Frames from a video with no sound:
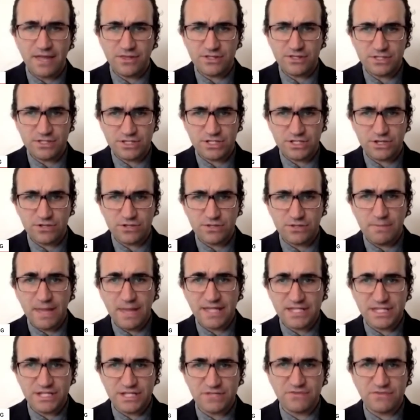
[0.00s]
So the
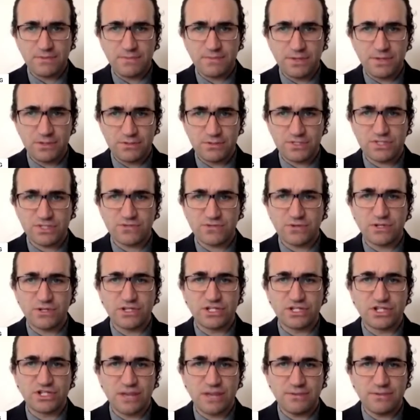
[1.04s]
passage of the bill was thrown into
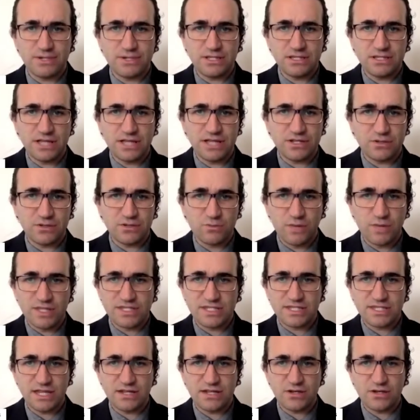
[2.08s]
jeopardy late on
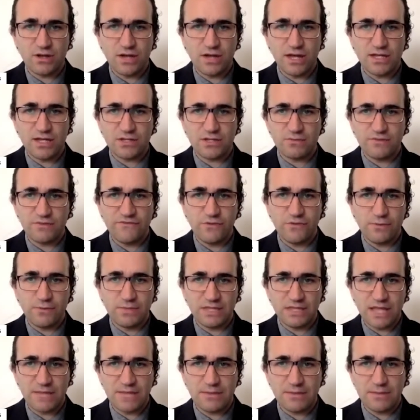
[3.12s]
Wednesday night when former
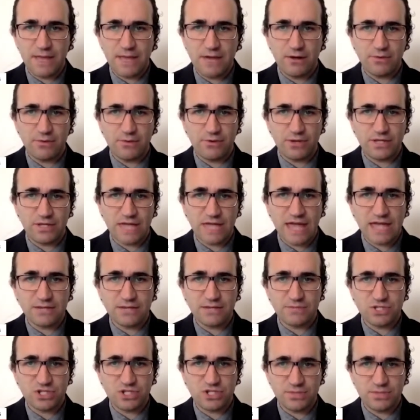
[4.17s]
Labor power broker Adam
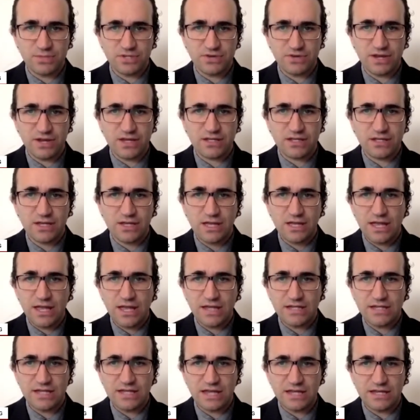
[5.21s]
Somyurek
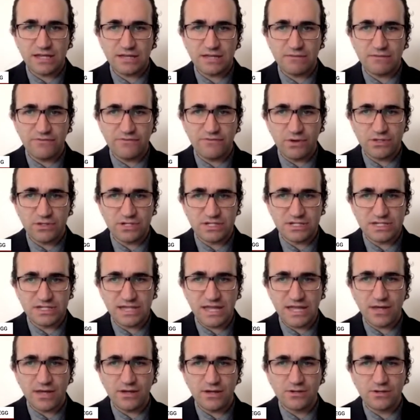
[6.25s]
indicated he would vote it
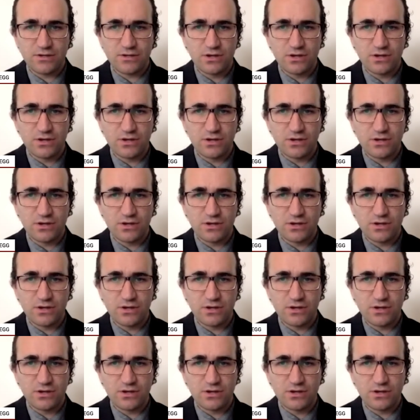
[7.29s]
down.